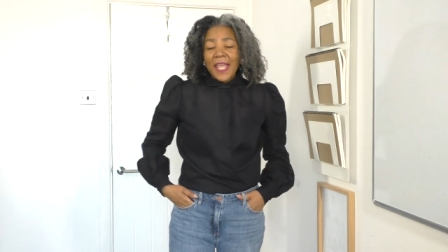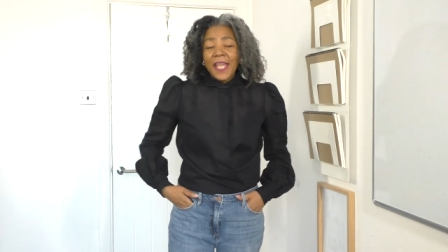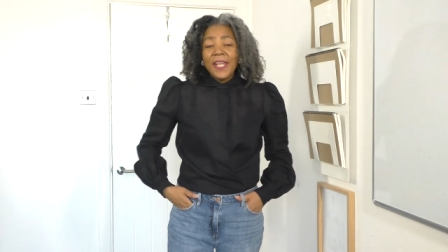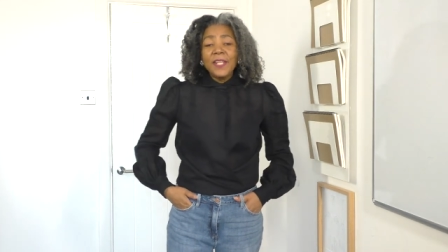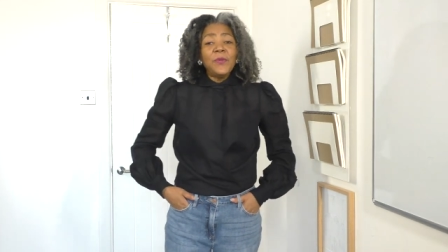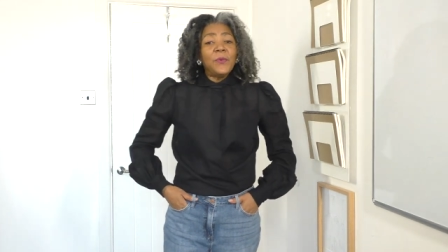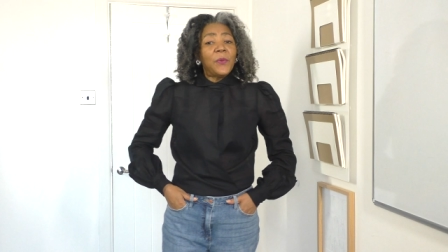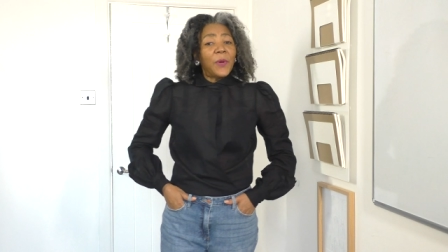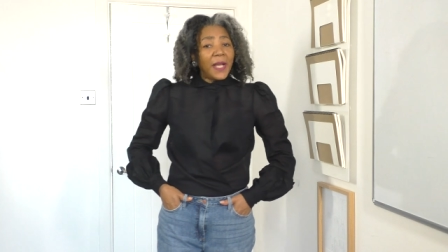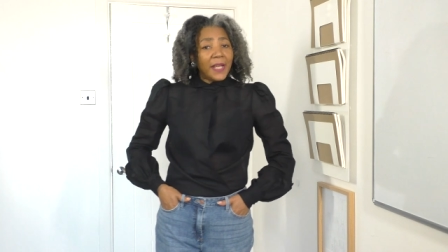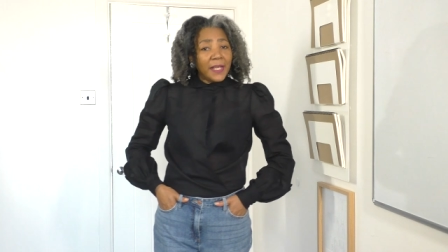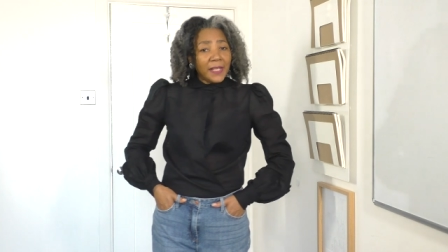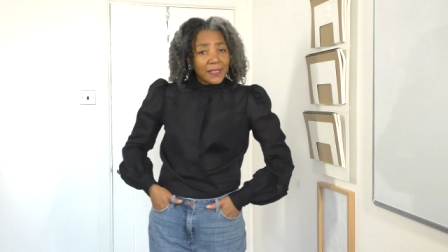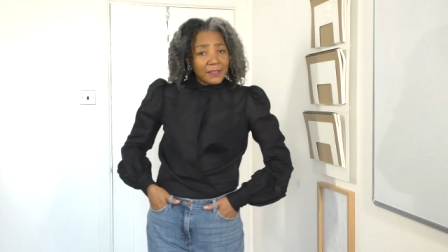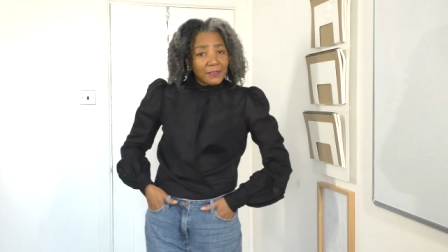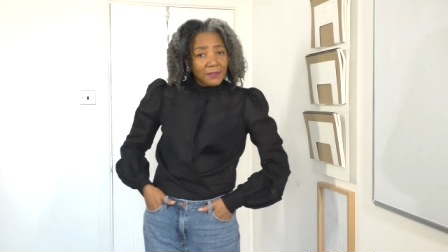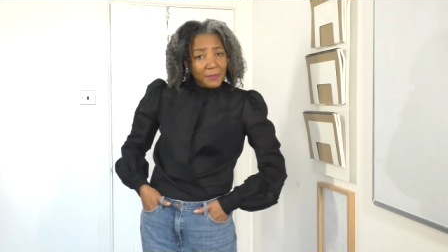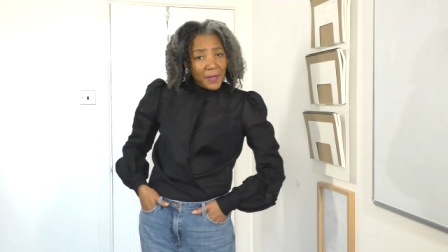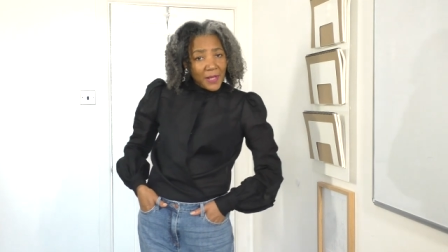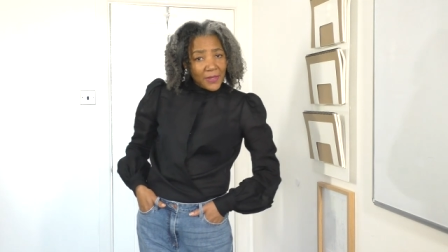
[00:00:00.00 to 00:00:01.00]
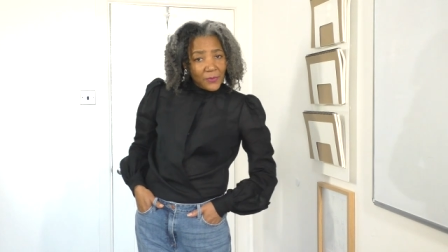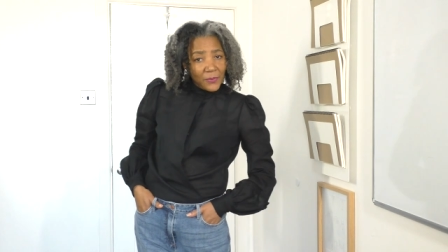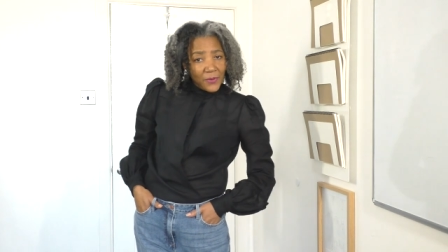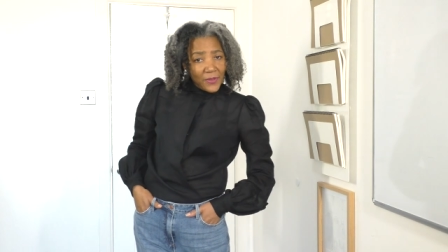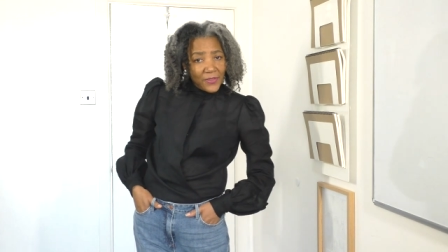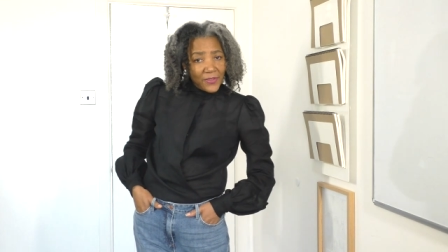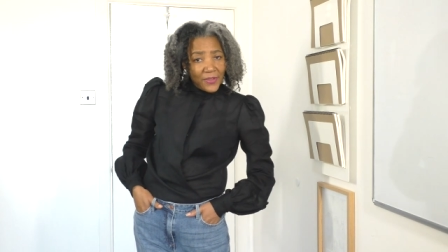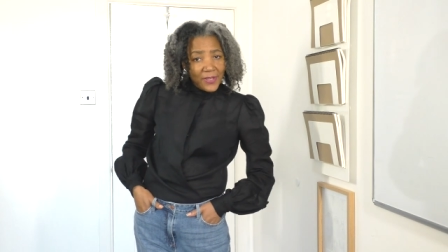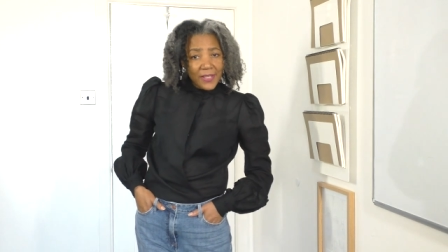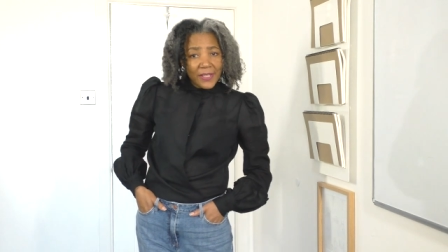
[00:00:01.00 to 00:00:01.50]
Anyway, enough about the
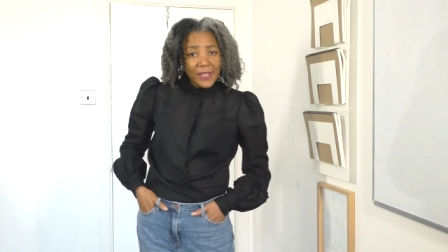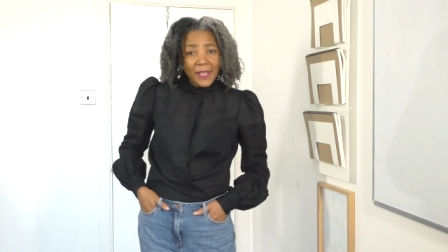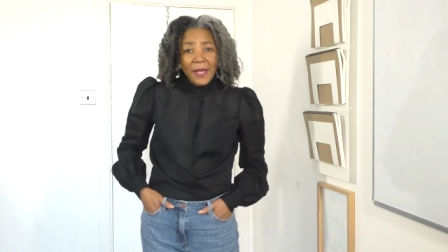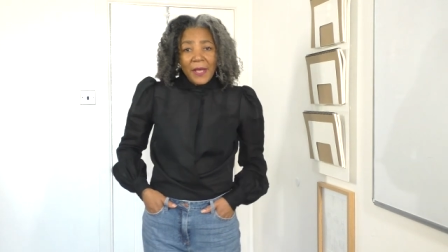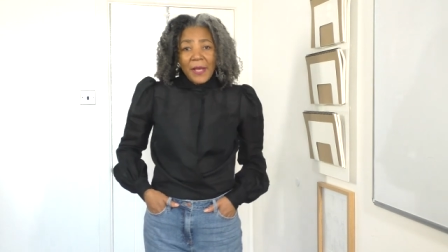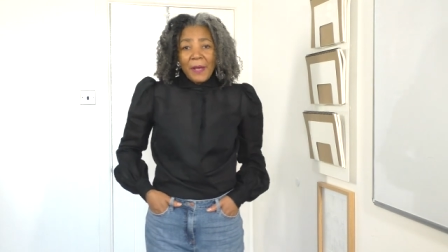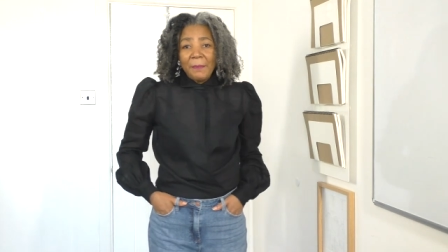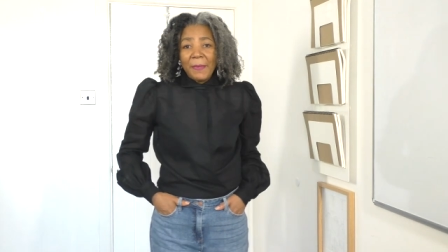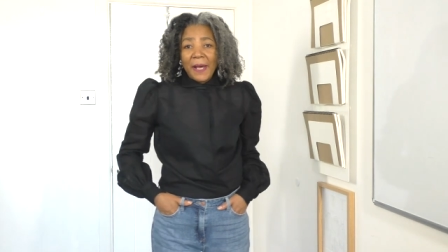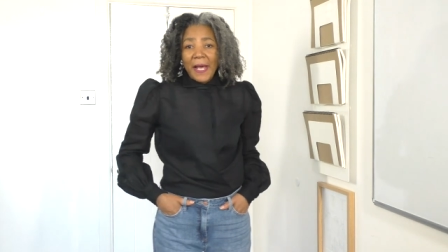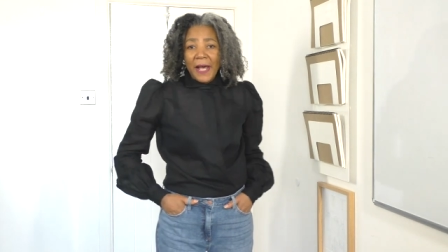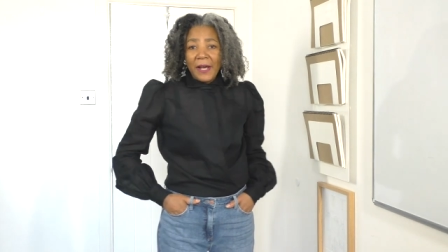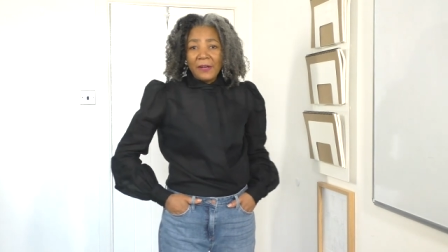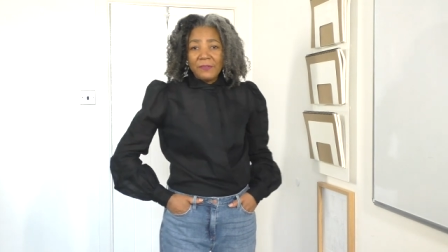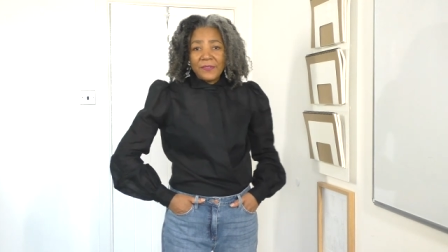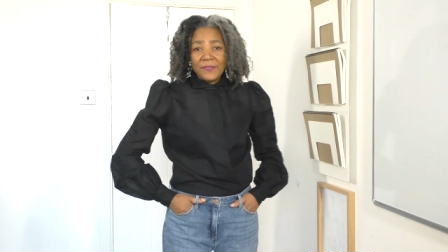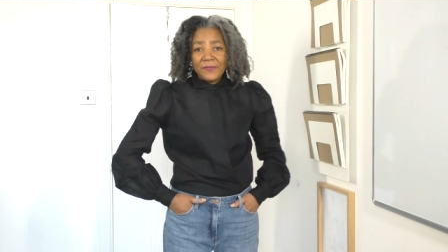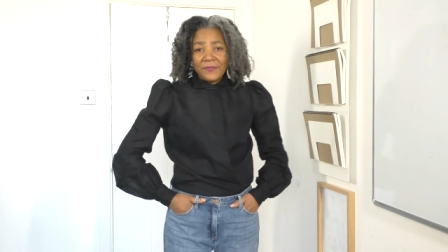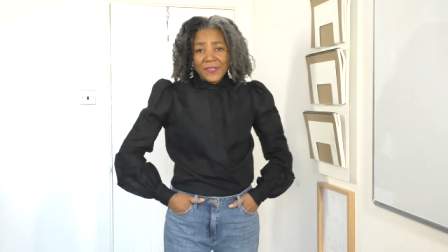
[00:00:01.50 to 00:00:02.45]
weather. My outfit